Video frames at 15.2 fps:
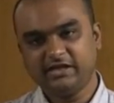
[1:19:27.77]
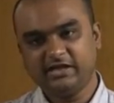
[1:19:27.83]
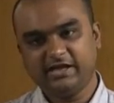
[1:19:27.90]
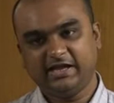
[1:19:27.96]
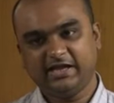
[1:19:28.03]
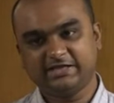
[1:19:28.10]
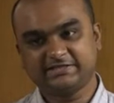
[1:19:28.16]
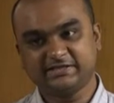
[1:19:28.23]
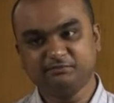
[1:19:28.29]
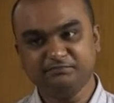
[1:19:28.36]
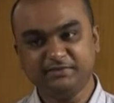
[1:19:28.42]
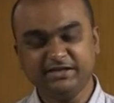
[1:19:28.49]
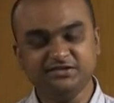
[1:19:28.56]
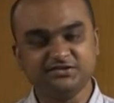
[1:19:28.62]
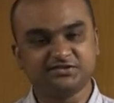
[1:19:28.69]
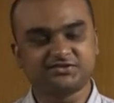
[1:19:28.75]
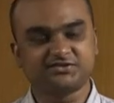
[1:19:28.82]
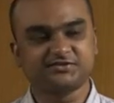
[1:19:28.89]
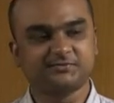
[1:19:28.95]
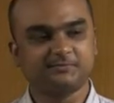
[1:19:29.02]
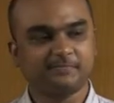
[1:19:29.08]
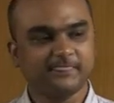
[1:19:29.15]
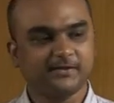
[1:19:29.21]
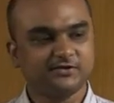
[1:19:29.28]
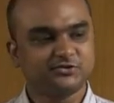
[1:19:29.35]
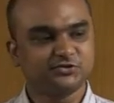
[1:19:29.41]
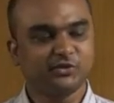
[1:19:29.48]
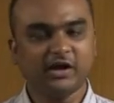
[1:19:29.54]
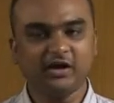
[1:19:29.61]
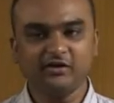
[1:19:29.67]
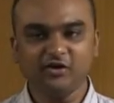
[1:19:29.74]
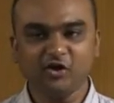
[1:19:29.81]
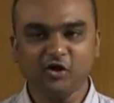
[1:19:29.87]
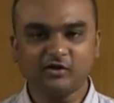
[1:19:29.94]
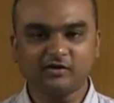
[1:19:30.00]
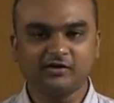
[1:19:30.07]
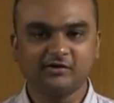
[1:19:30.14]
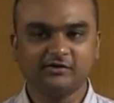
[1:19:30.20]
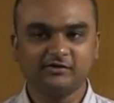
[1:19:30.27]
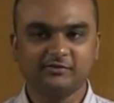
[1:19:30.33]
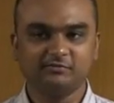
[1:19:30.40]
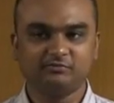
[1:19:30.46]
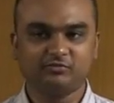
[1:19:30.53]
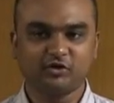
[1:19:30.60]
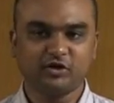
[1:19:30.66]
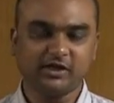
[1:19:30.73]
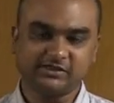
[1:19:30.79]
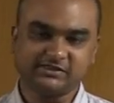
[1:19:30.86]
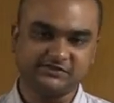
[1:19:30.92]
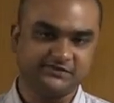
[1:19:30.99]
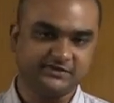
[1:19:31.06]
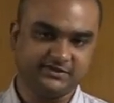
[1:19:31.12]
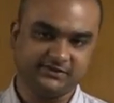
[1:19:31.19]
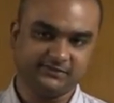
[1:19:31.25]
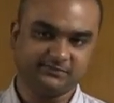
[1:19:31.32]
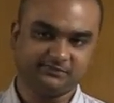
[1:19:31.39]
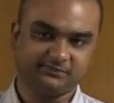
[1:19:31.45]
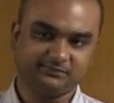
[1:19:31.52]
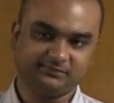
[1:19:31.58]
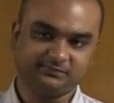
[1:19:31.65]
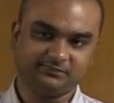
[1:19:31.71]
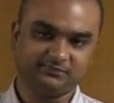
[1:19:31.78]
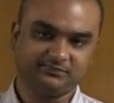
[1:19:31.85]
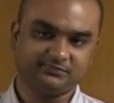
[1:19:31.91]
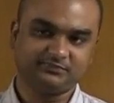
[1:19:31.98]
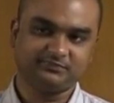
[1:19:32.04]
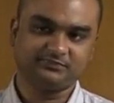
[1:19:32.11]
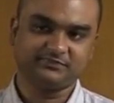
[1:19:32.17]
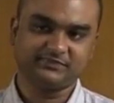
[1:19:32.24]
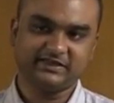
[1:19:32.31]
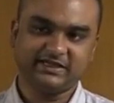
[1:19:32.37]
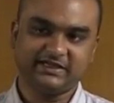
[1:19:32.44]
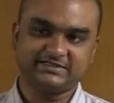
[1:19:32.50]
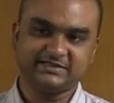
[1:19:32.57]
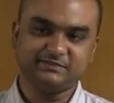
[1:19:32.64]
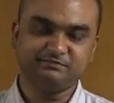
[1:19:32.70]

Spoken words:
As a means to unlock productivity, as